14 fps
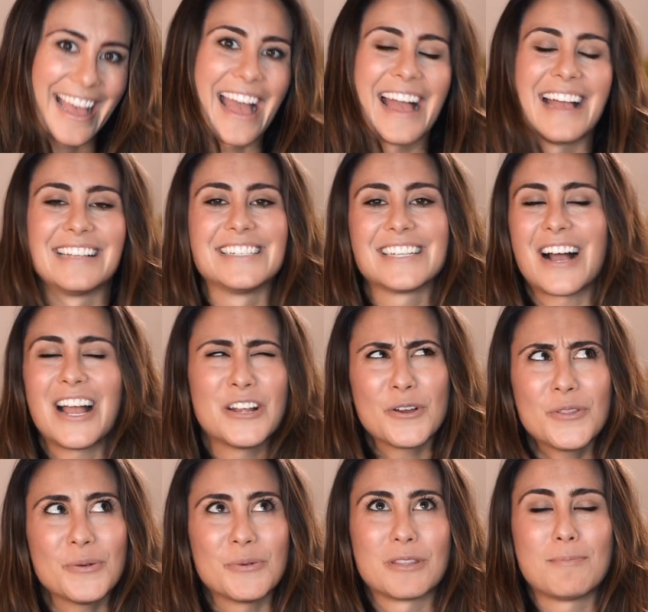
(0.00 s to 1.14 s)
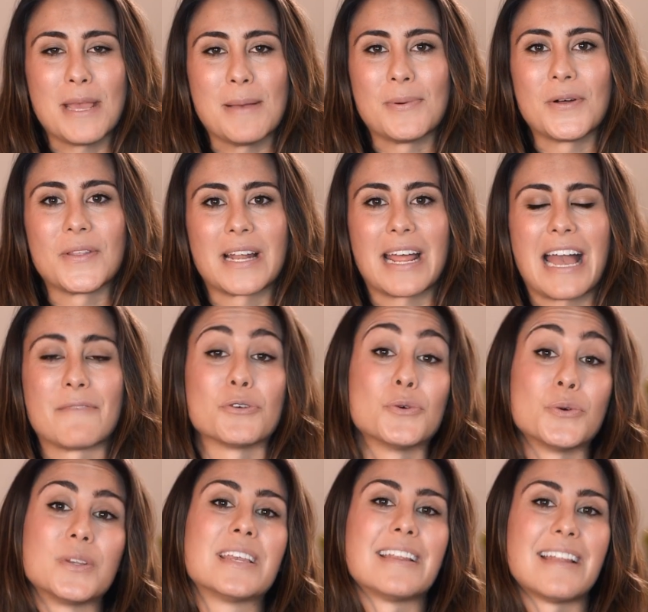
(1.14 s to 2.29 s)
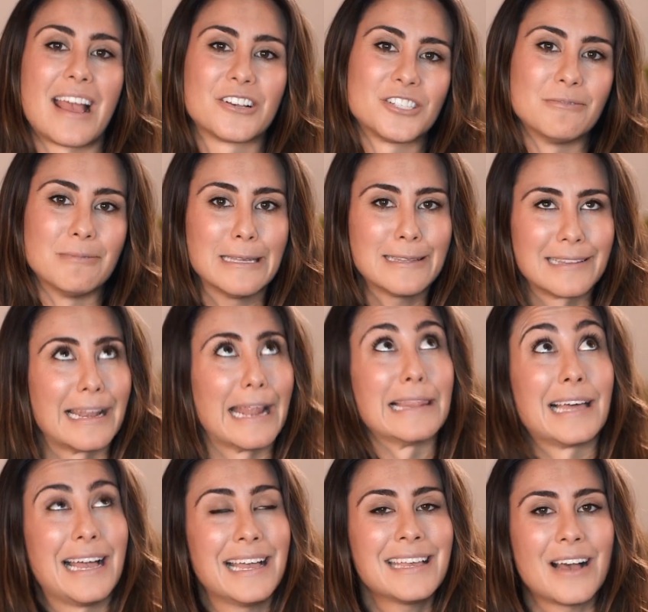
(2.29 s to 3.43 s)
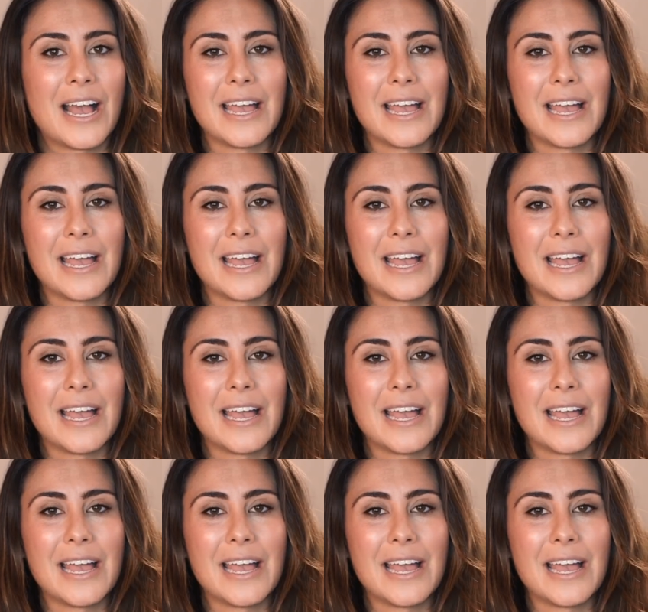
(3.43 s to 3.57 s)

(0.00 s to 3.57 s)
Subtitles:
And I know that with people that I have a good connection with and that I like,